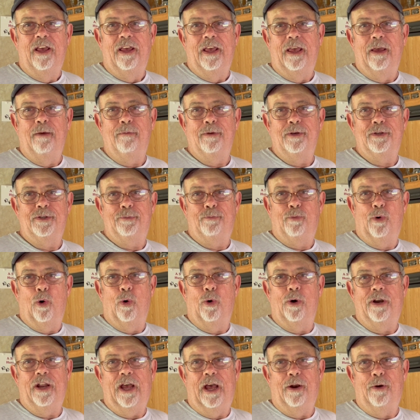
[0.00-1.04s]
it was
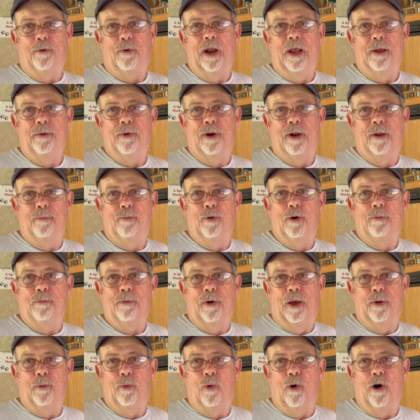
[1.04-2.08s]
pouring down rain when I put
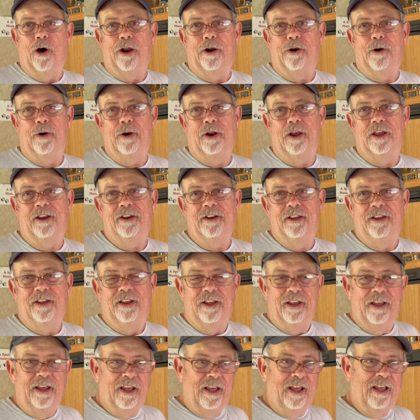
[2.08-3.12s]
my water in,
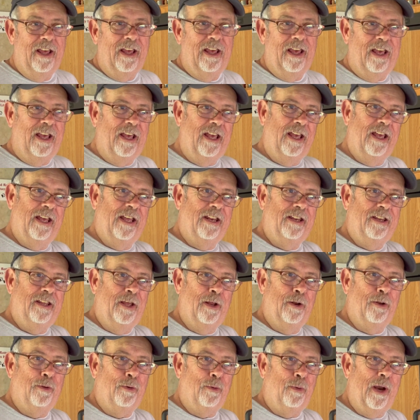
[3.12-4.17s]
and
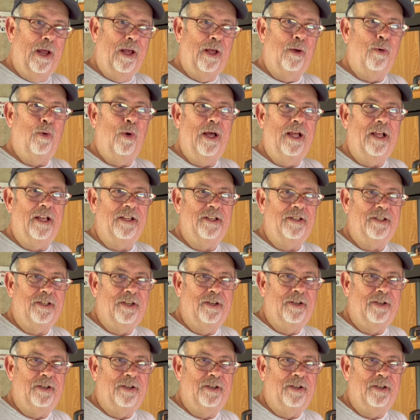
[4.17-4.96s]
the rain quit.